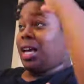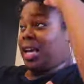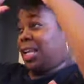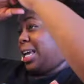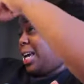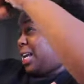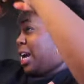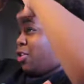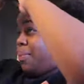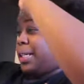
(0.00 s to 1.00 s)
And again,
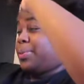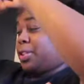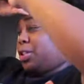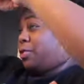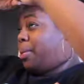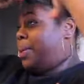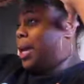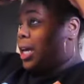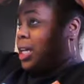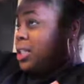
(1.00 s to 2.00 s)
I know I'm not supposed to use rubber
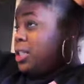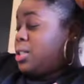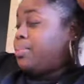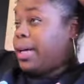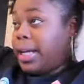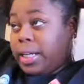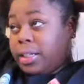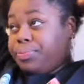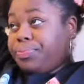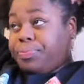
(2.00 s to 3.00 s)
bands,
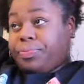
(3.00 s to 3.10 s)
but